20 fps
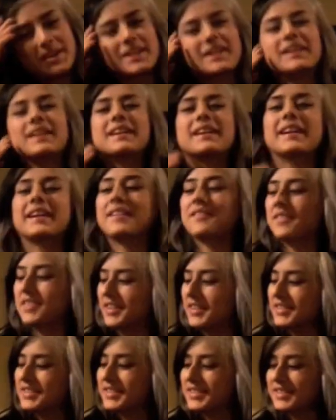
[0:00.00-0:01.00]
But uh, I
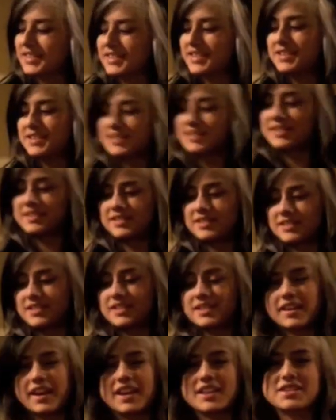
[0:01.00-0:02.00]
have this
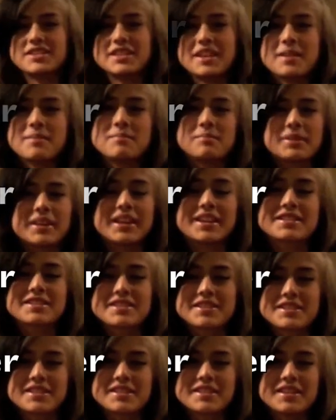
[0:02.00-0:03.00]
H&M
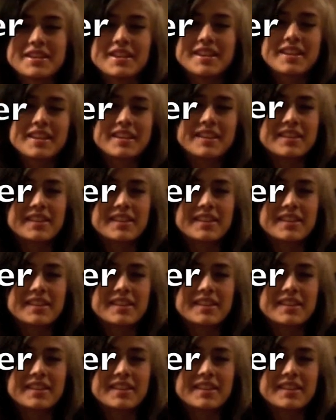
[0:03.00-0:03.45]
blazer